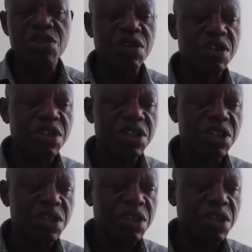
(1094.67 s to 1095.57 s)
new
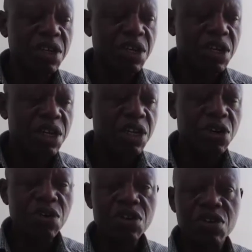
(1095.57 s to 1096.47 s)
organization. The
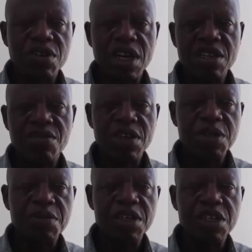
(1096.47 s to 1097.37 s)
cost of that
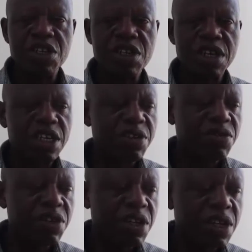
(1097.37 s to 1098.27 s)
investment is
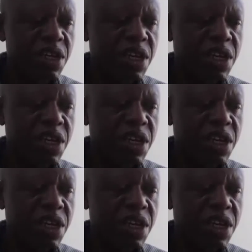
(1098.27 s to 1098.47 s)
given